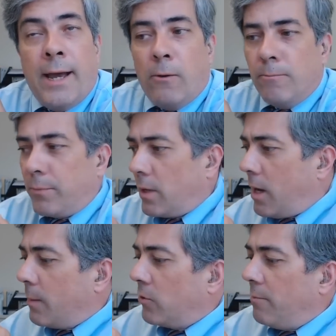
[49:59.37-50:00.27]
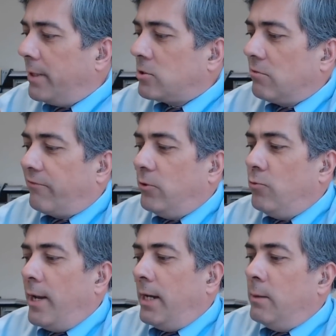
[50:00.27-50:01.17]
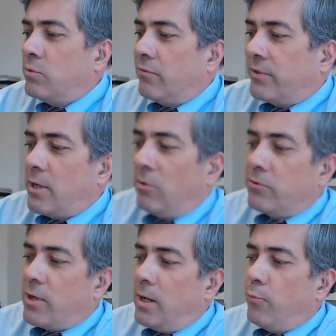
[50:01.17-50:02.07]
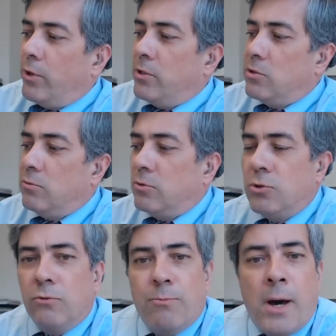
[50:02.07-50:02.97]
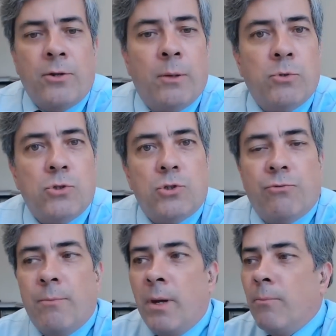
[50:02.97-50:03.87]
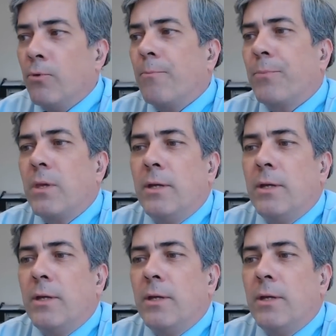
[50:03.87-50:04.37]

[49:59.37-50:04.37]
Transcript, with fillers: Now, I'm going to mention a few names Telos hybrids you should, model numbers you should remember.